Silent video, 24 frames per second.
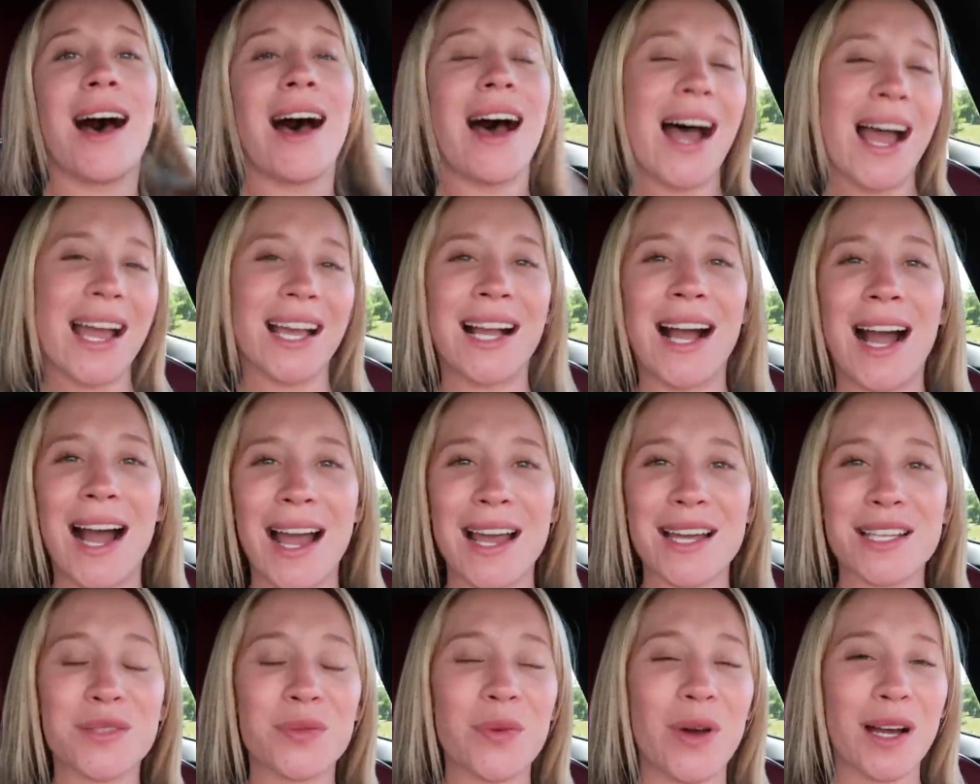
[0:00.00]
Hi
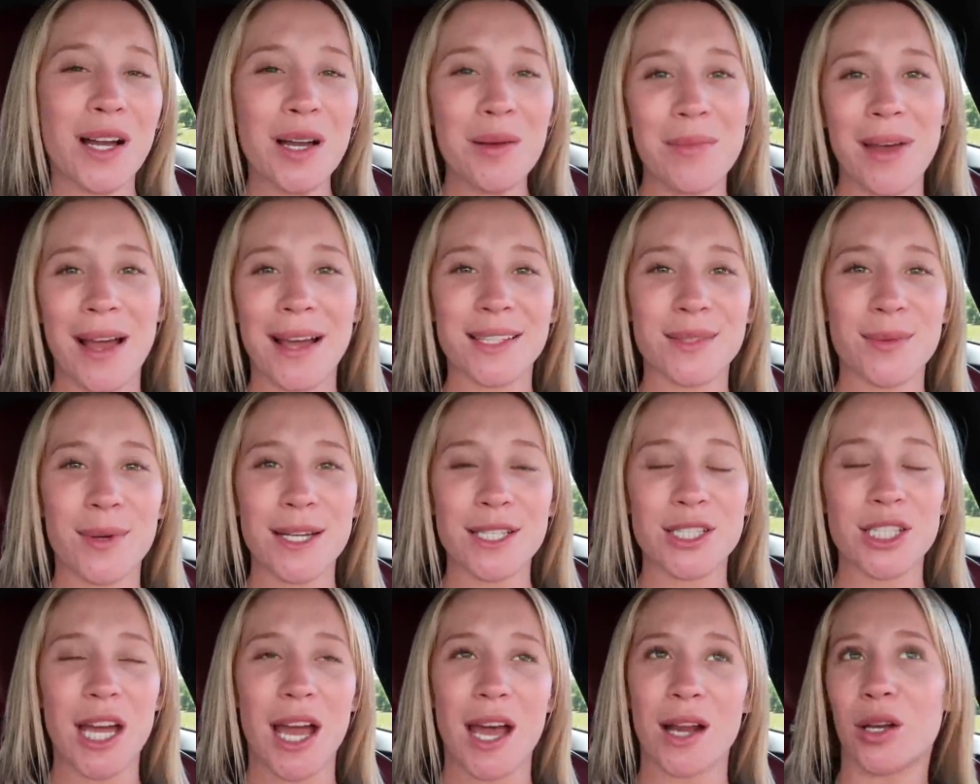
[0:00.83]
guys, welcome back to
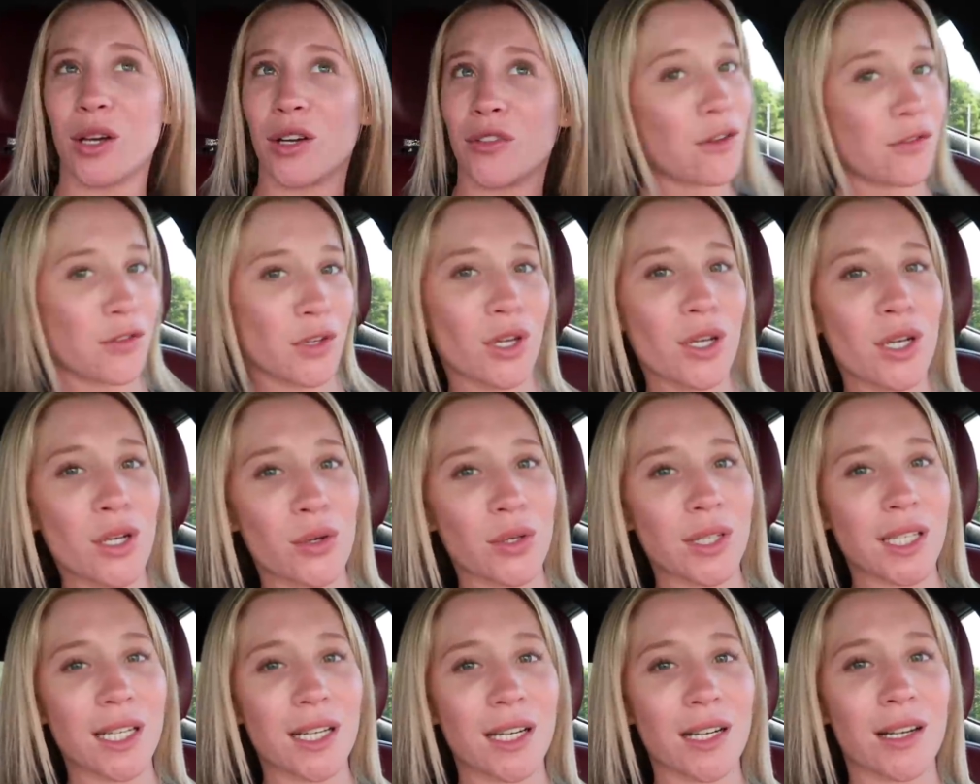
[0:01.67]
my channel. If you're
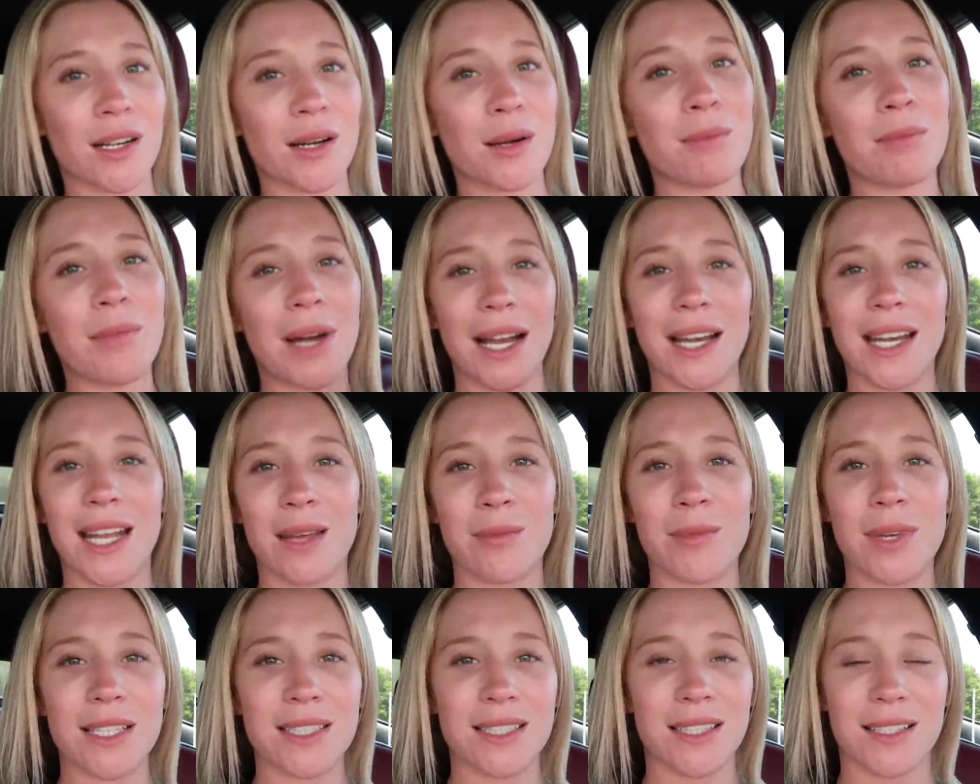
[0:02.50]
new here, my
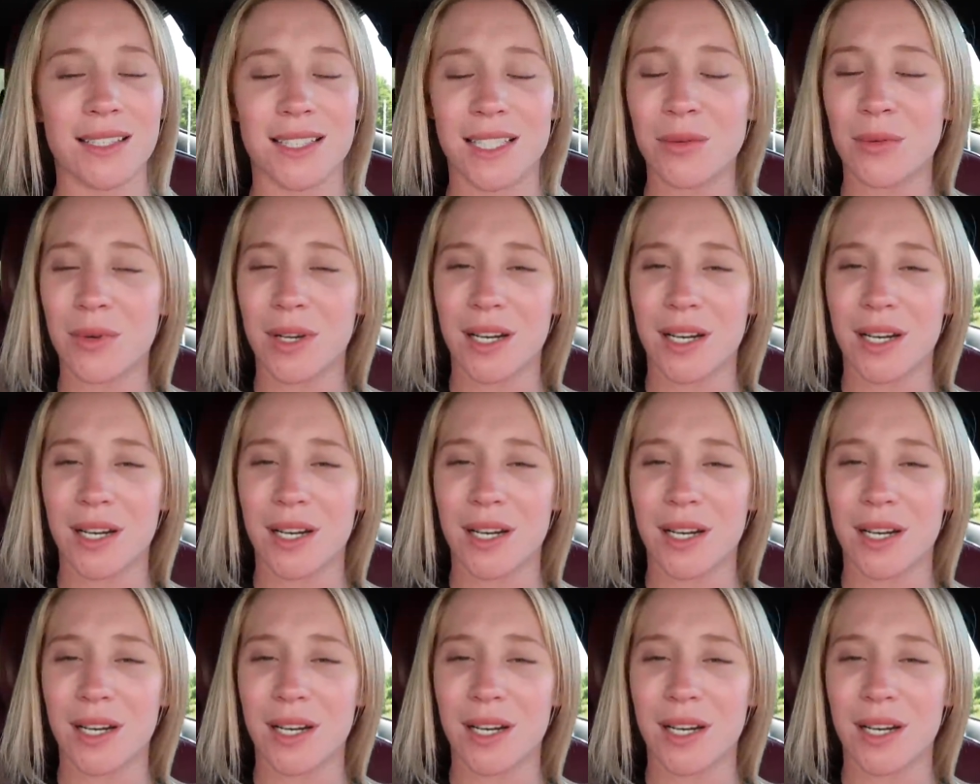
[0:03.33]
name is Lizzy